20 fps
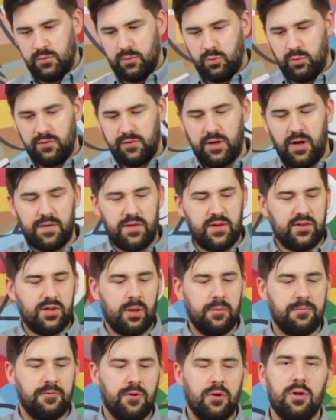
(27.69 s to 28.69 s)
we've got this
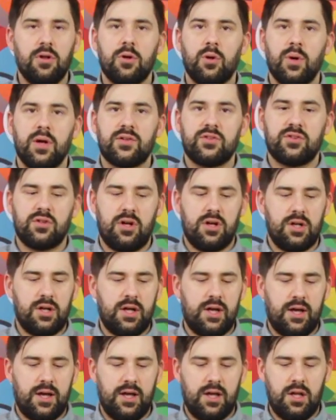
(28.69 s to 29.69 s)
helpful quick start
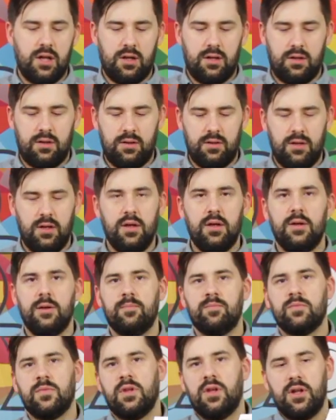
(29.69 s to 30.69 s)
guide.
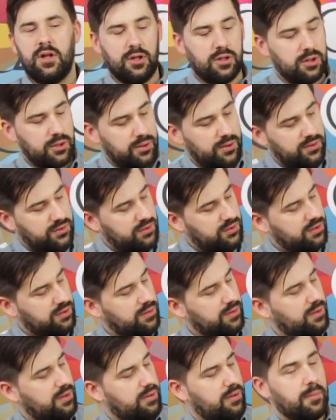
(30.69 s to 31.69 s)
It includes
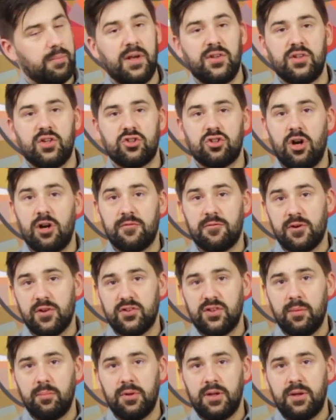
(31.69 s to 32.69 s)
a basic chart for
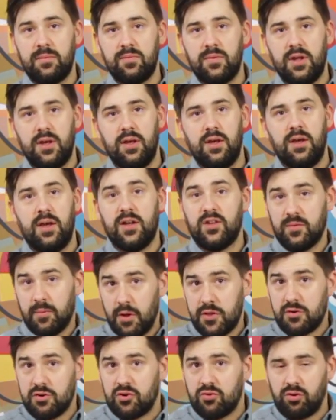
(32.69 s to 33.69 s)
assembly and some
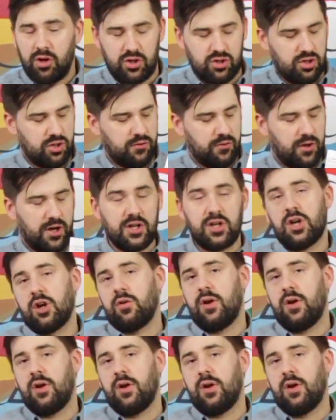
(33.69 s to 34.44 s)
other instructions for getting your